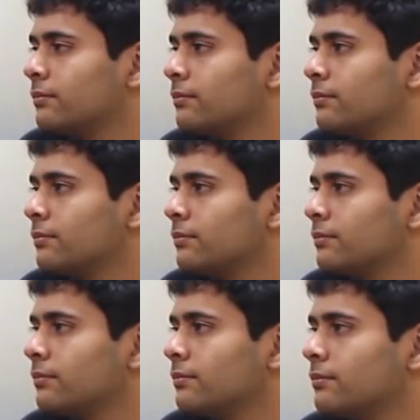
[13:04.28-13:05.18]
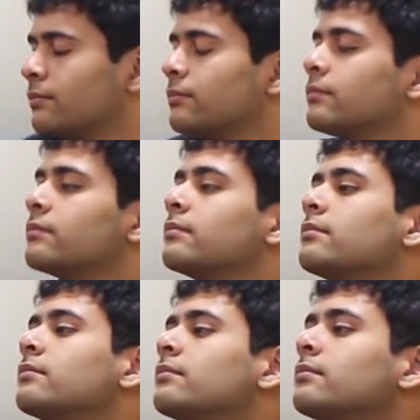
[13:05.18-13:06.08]

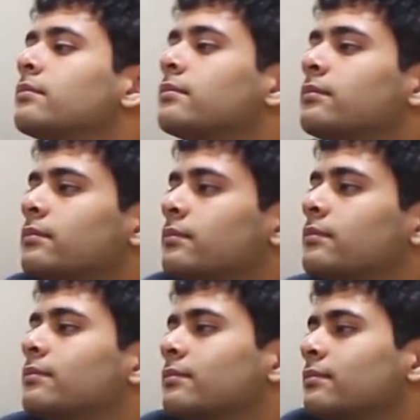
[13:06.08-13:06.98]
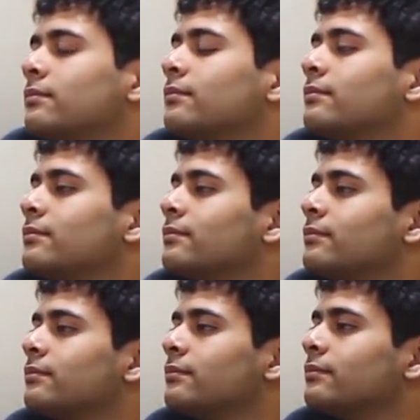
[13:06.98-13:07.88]

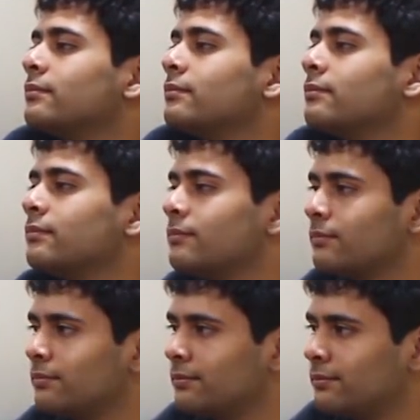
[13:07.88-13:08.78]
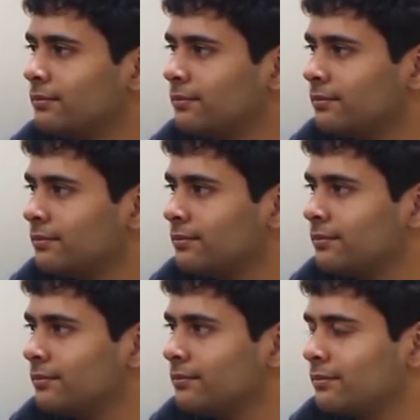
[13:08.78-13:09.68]

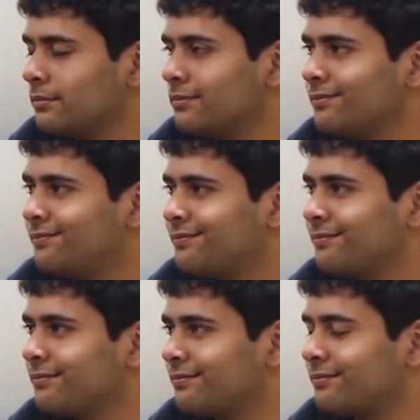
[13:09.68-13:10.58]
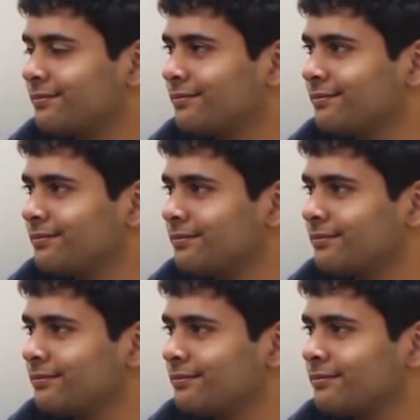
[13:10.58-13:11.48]

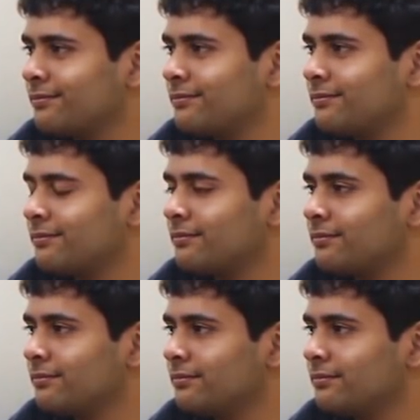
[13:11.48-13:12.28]
(not speaking)